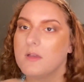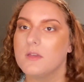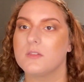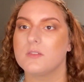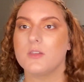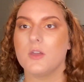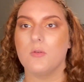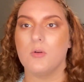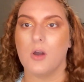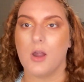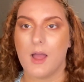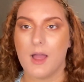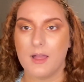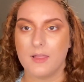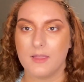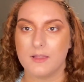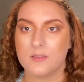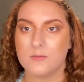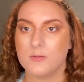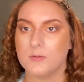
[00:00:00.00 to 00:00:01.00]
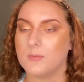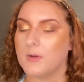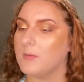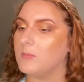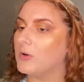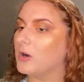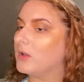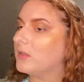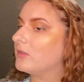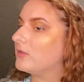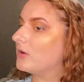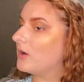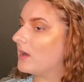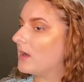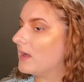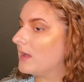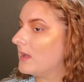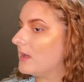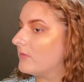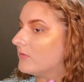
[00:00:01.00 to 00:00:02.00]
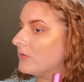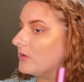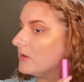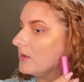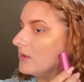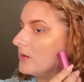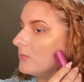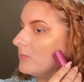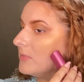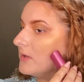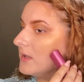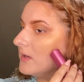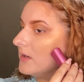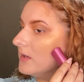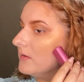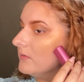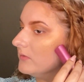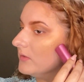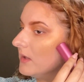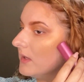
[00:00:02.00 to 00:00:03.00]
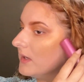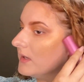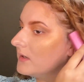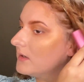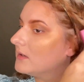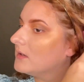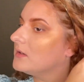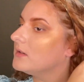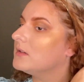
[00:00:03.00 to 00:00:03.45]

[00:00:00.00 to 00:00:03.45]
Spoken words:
So where I like to put my bronzer, I have a little bit of like